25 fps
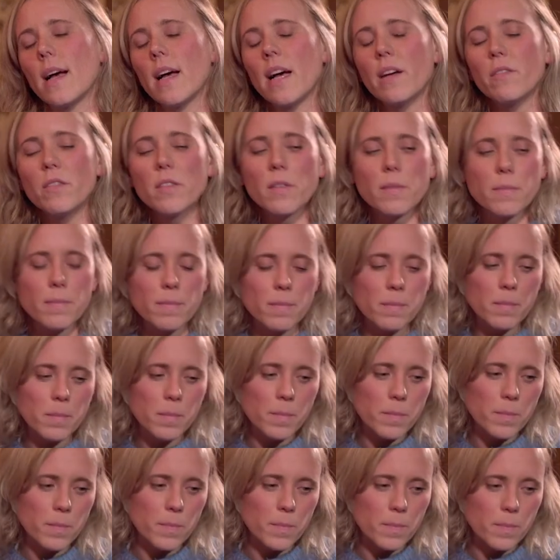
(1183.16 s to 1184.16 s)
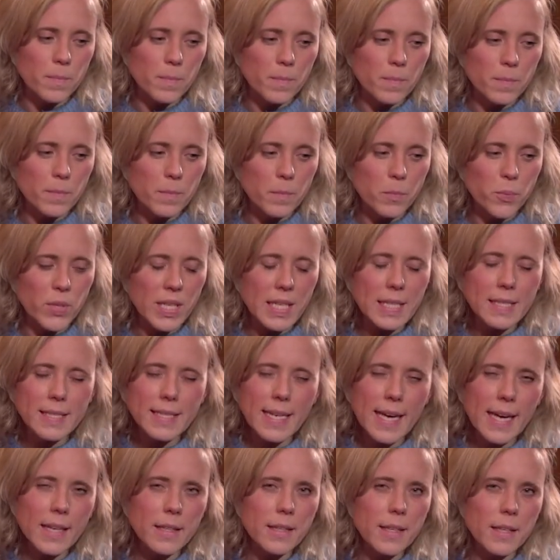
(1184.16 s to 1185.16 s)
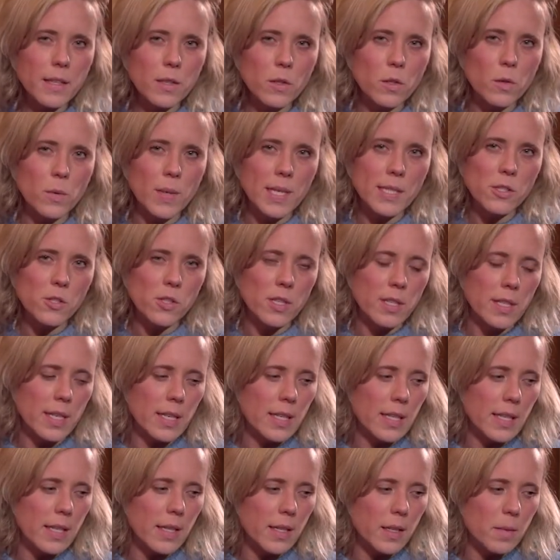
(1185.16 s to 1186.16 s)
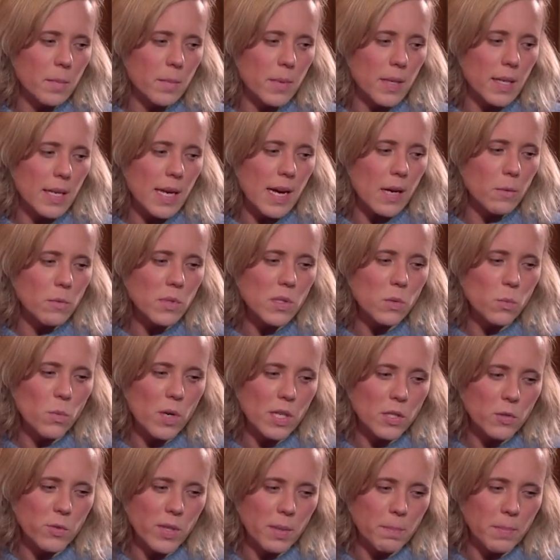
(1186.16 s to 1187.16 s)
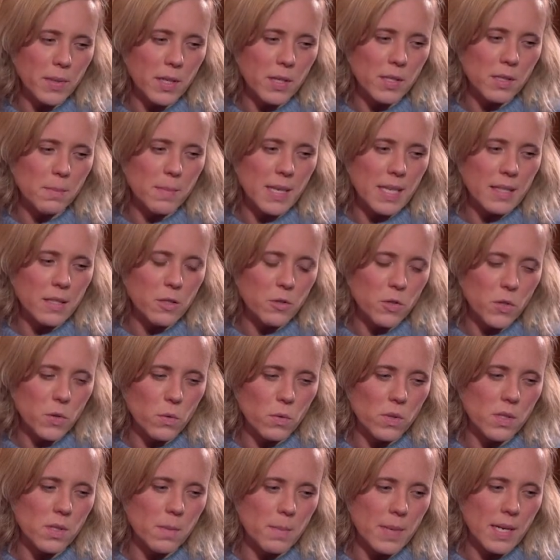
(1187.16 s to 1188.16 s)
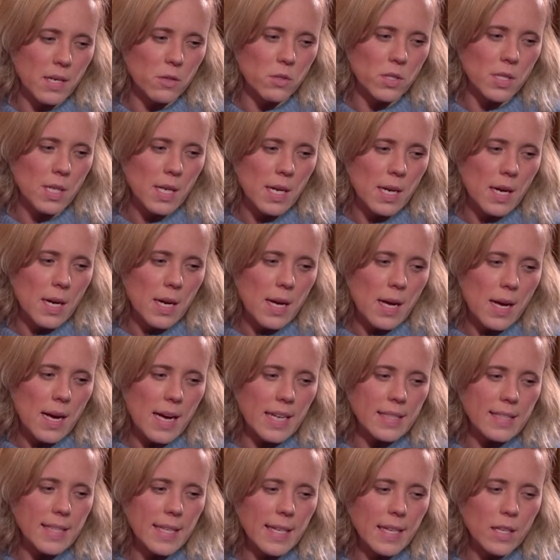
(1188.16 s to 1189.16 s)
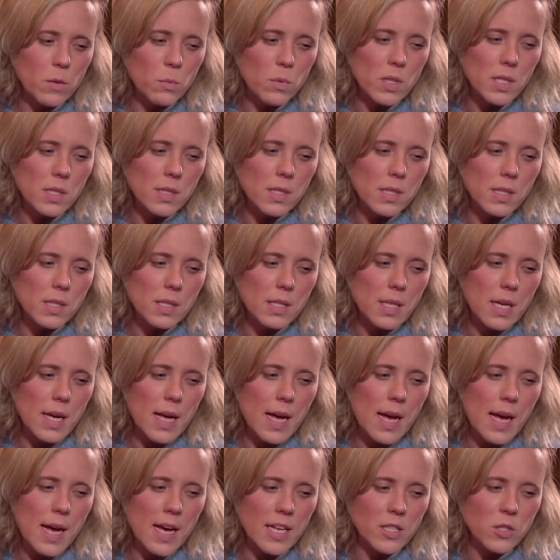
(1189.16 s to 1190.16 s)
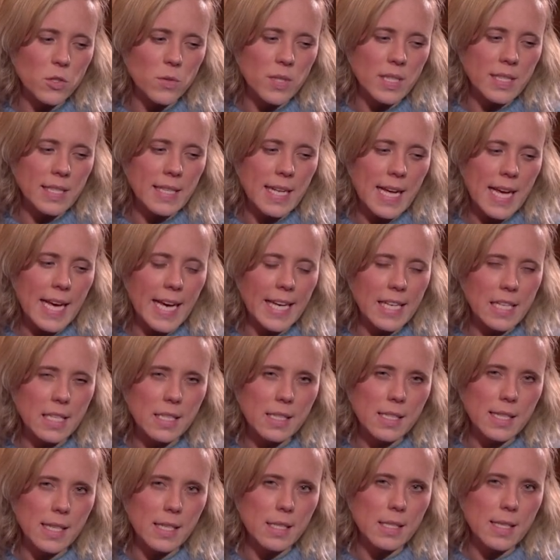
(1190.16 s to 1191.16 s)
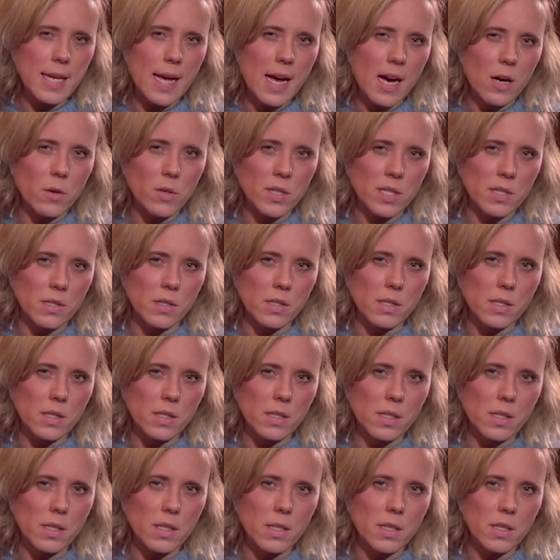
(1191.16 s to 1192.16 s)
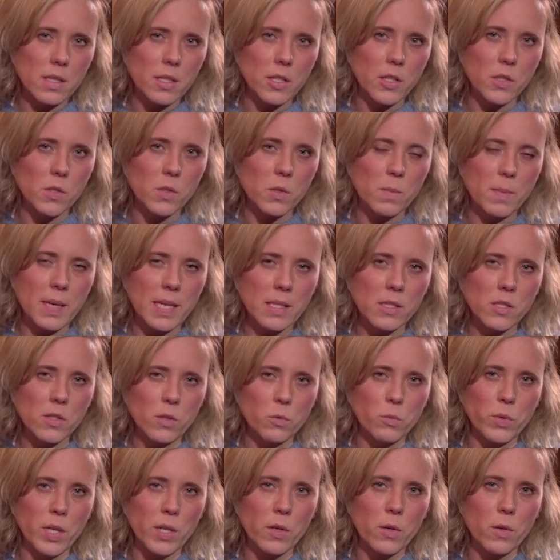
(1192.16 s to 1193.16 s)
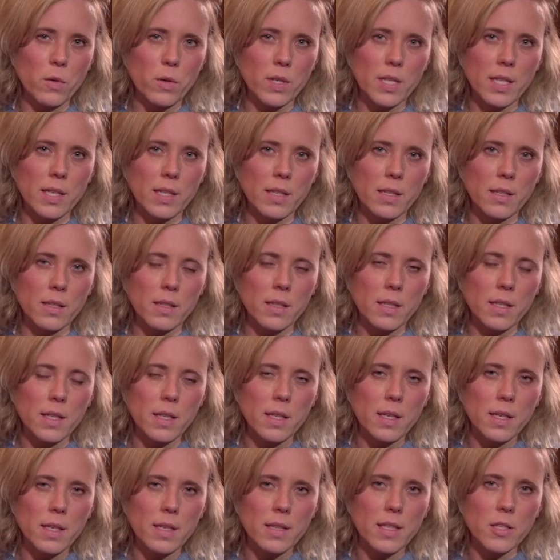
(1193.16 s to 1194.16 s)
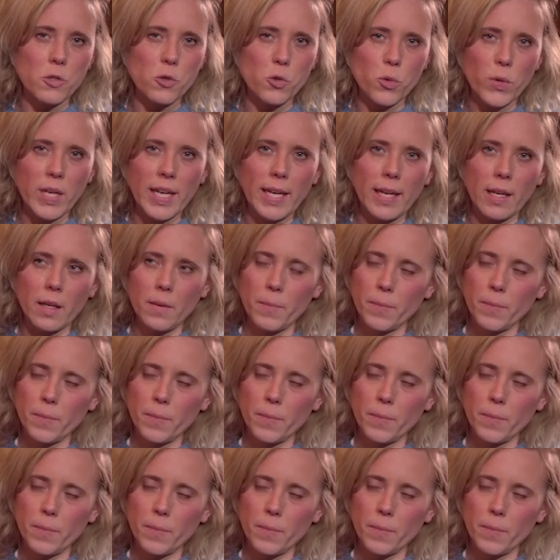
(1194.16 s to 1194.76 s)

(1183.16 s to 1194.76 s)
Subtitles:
have a pretty technical question, Enrique, but I was wondering, because Matthew talks about, I think it was 186 hours you spent on recording the tree.